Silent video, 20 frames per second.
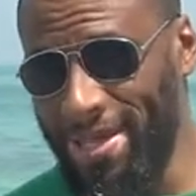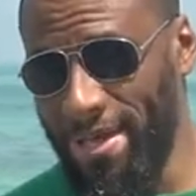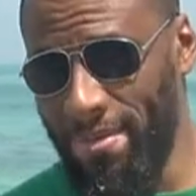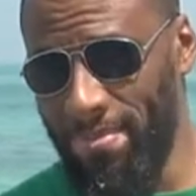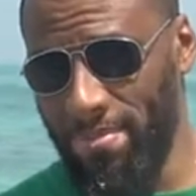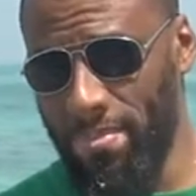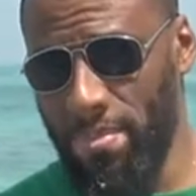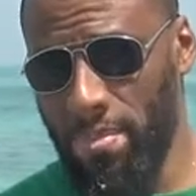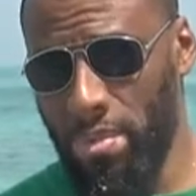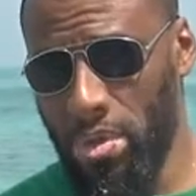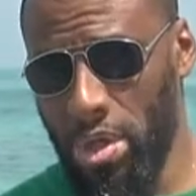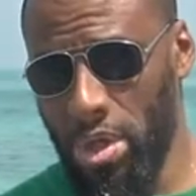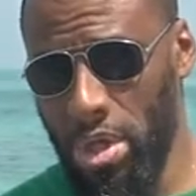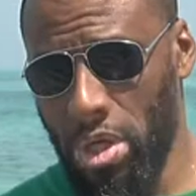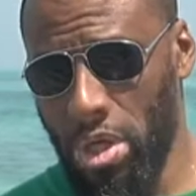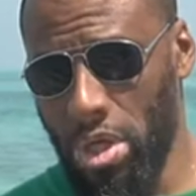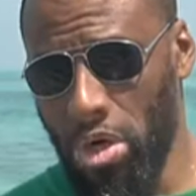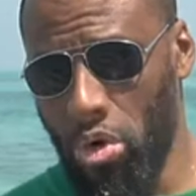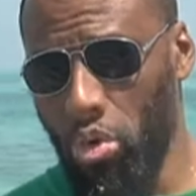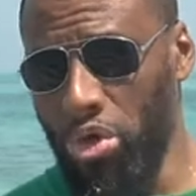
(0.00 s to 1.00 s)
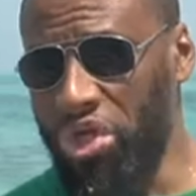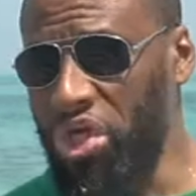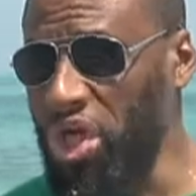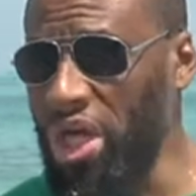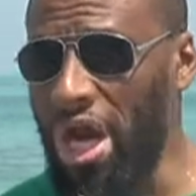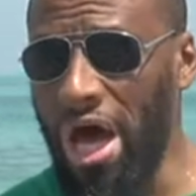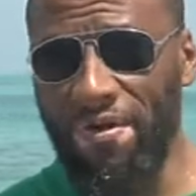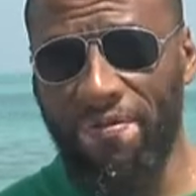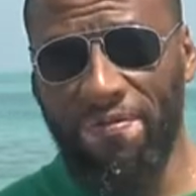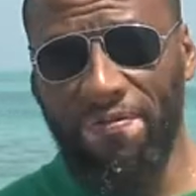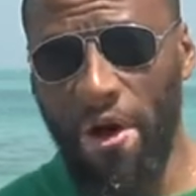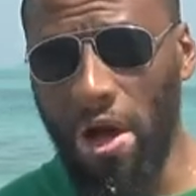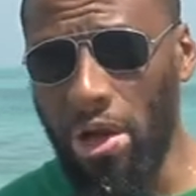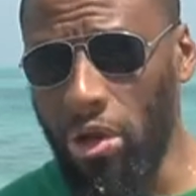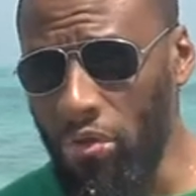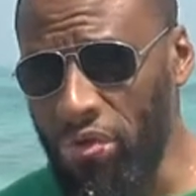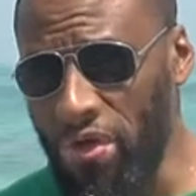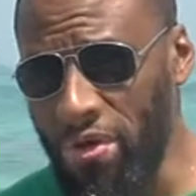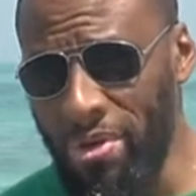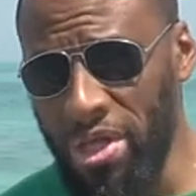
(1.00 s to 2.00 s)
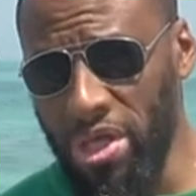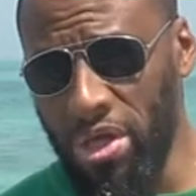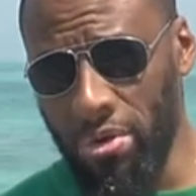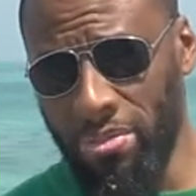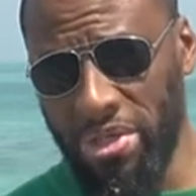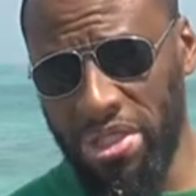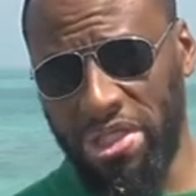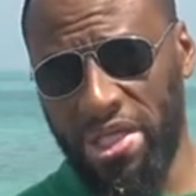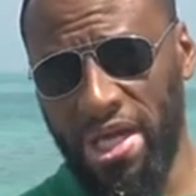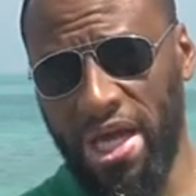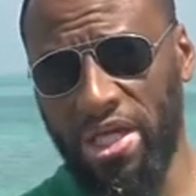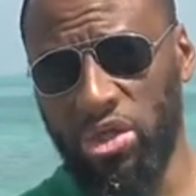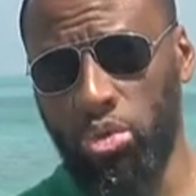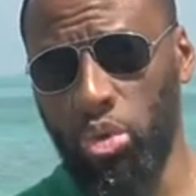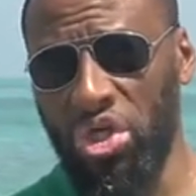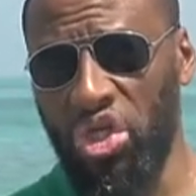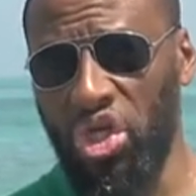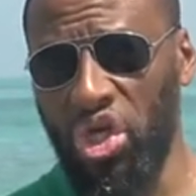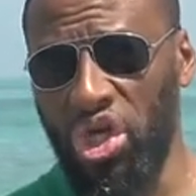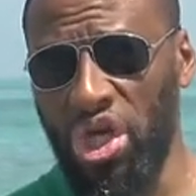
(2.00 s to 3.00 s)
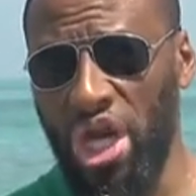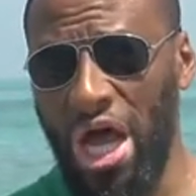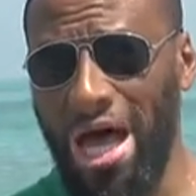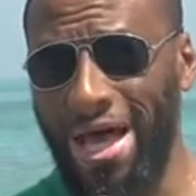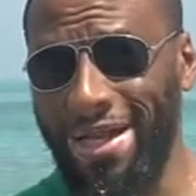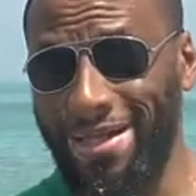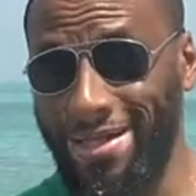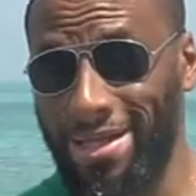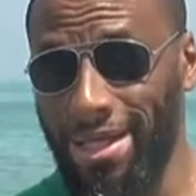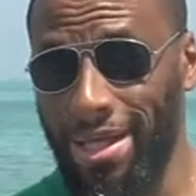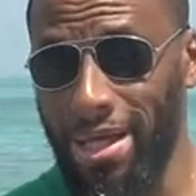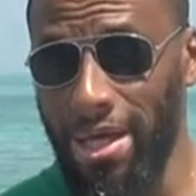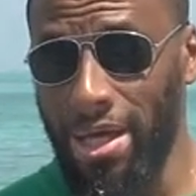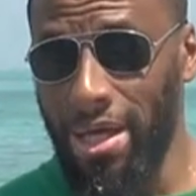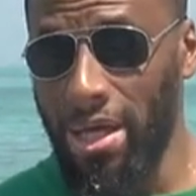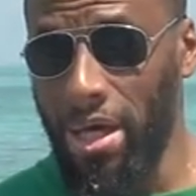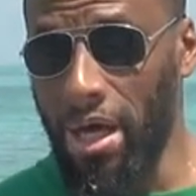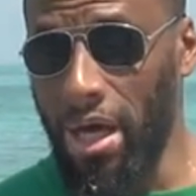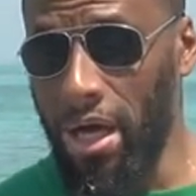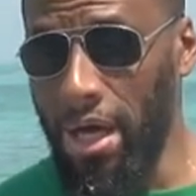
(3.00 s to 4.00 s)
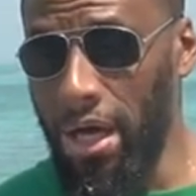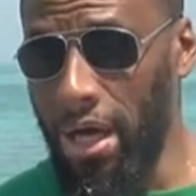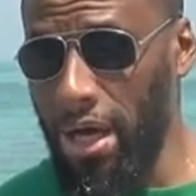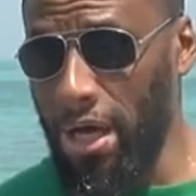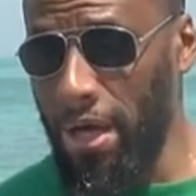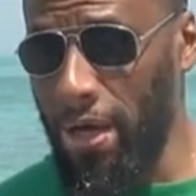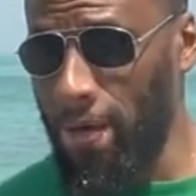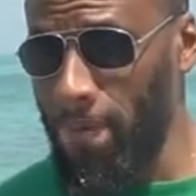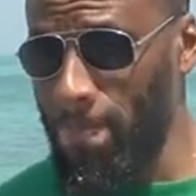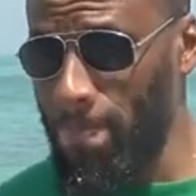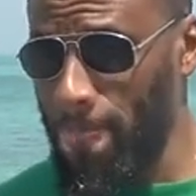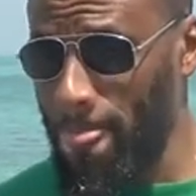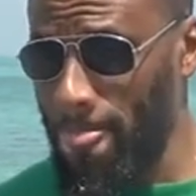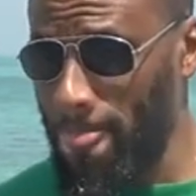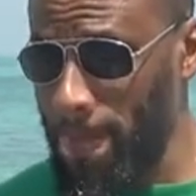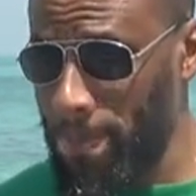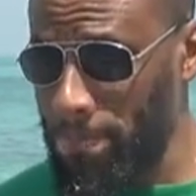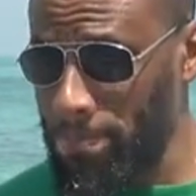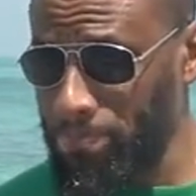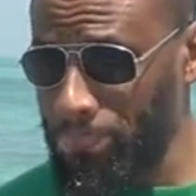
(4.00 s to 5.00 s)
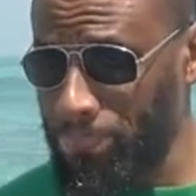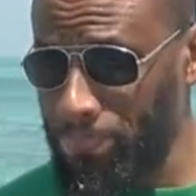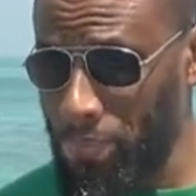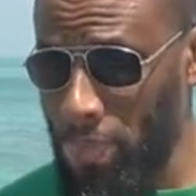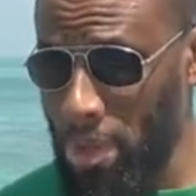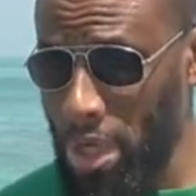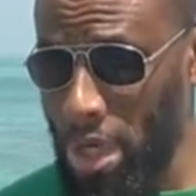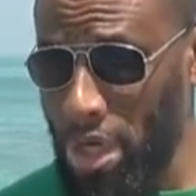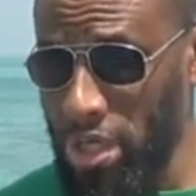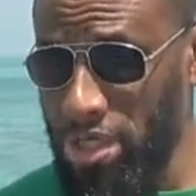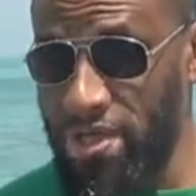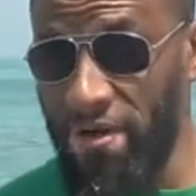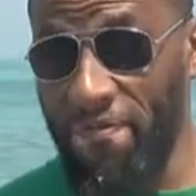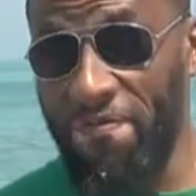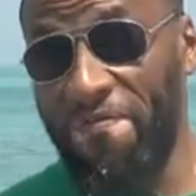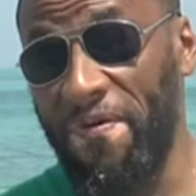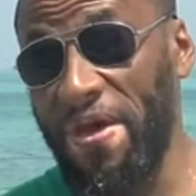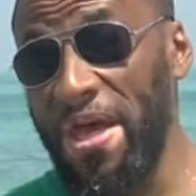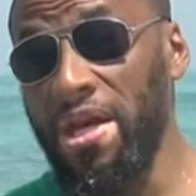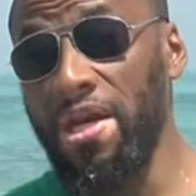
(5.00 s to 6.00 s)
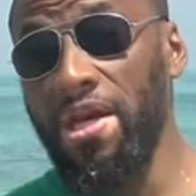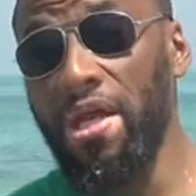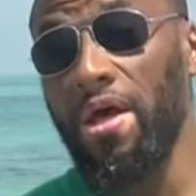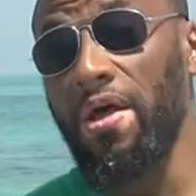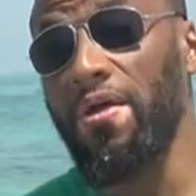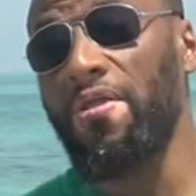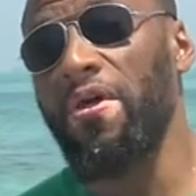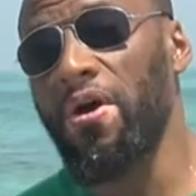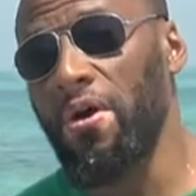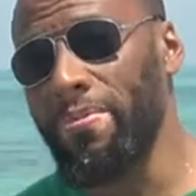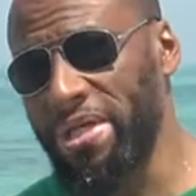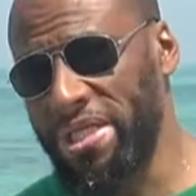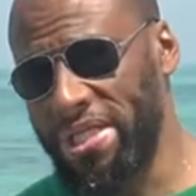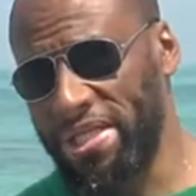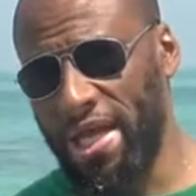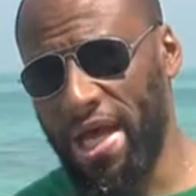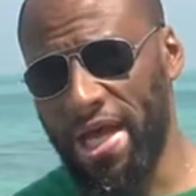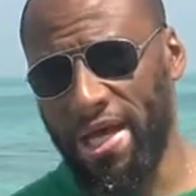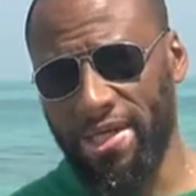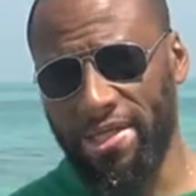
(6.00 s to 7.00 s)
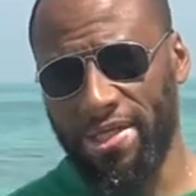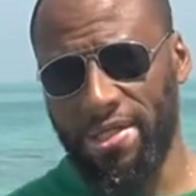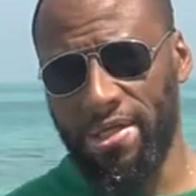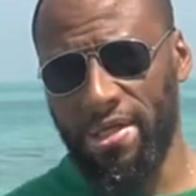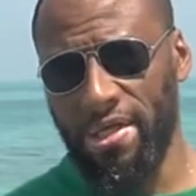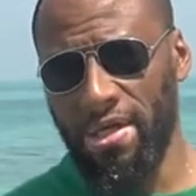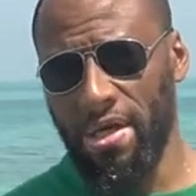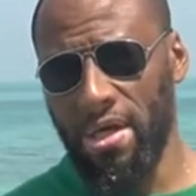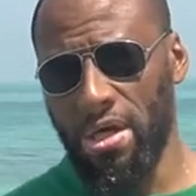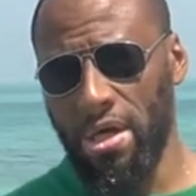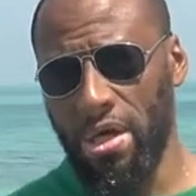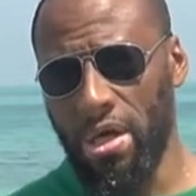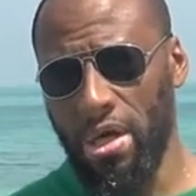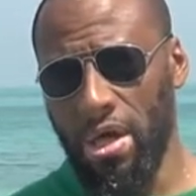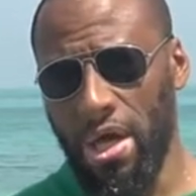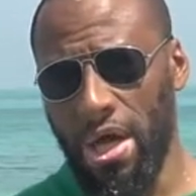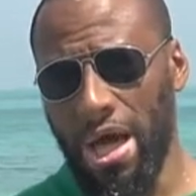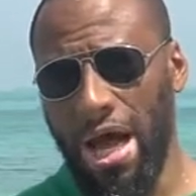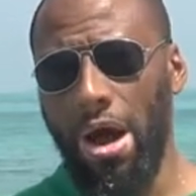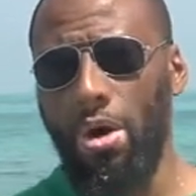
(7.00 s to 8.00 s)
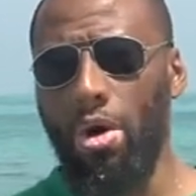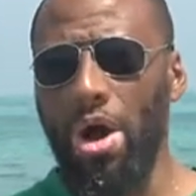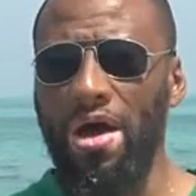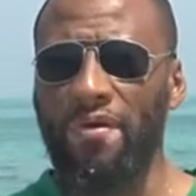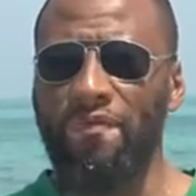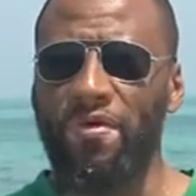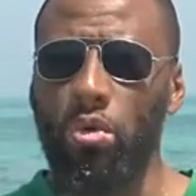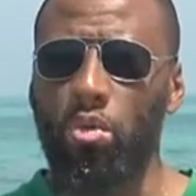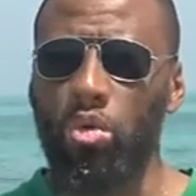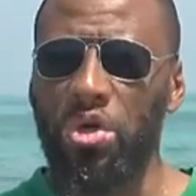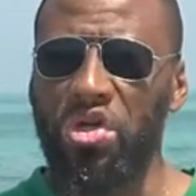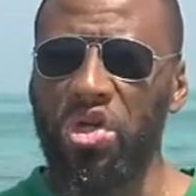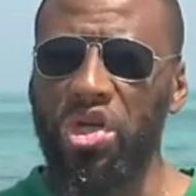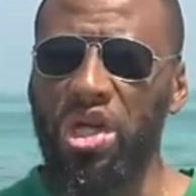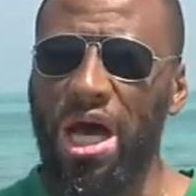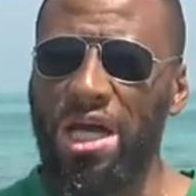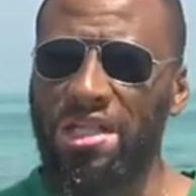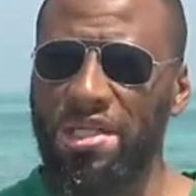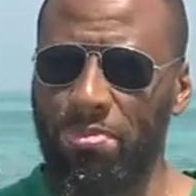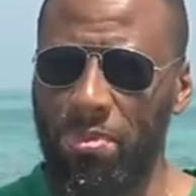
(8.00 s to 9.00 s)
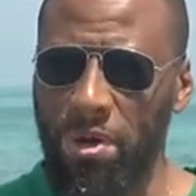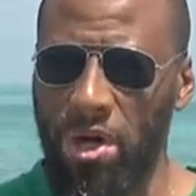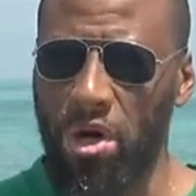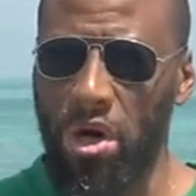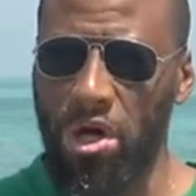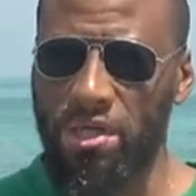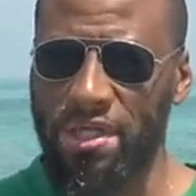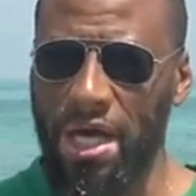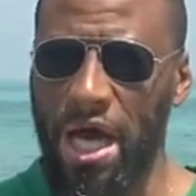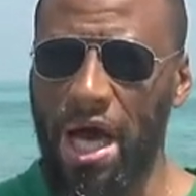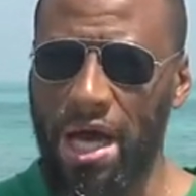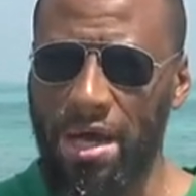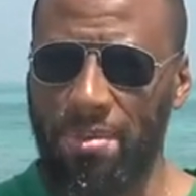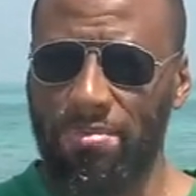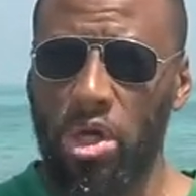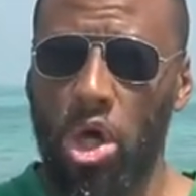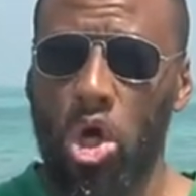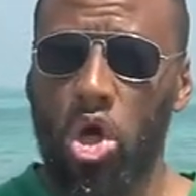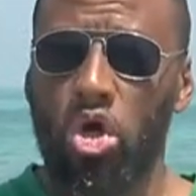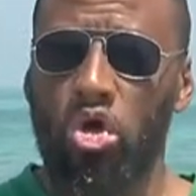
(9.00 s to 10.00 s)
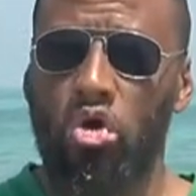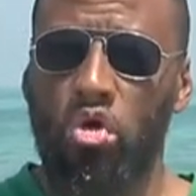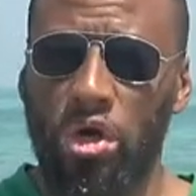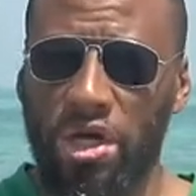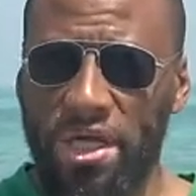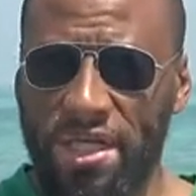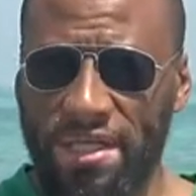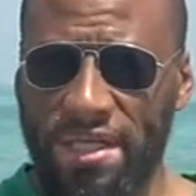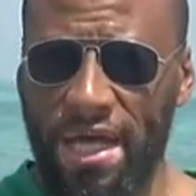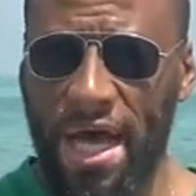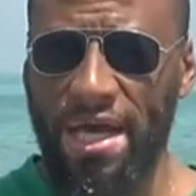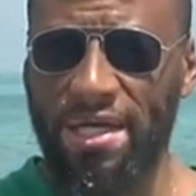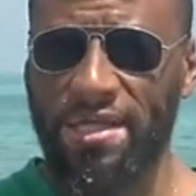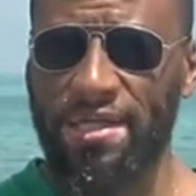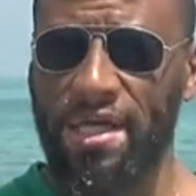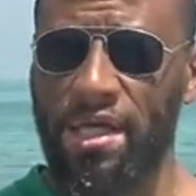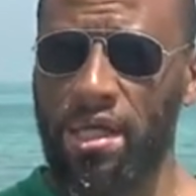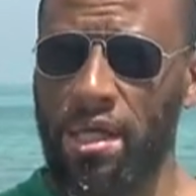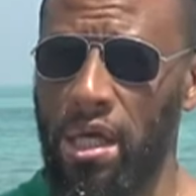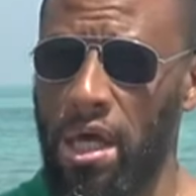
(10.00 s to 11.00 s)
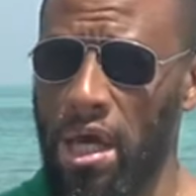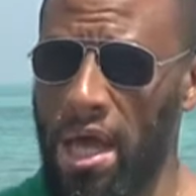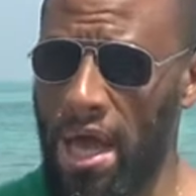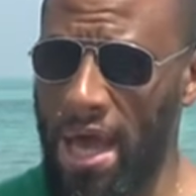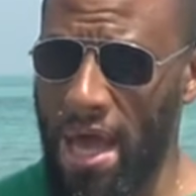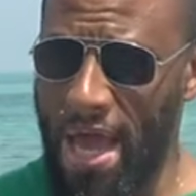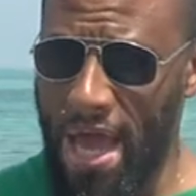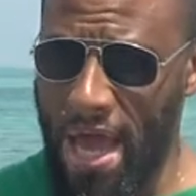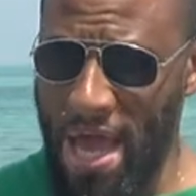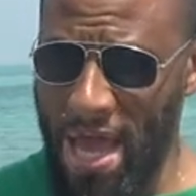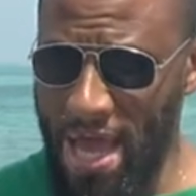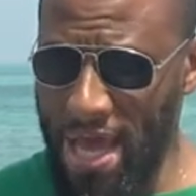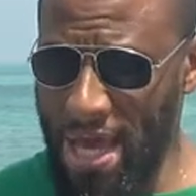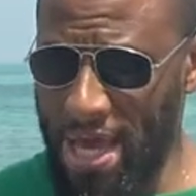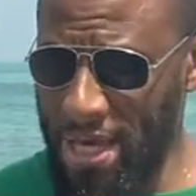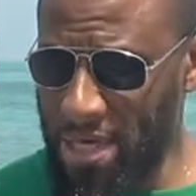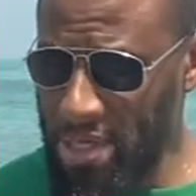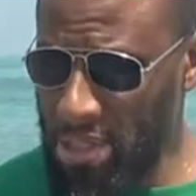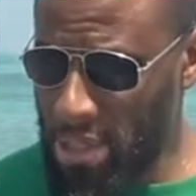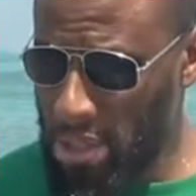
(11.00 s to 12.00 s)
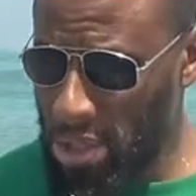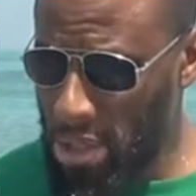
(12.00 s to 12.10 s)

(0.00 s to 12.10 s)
them we should not follow them in their mistakes we should not uh, defend their mistakes however we should not spend our time criticizing and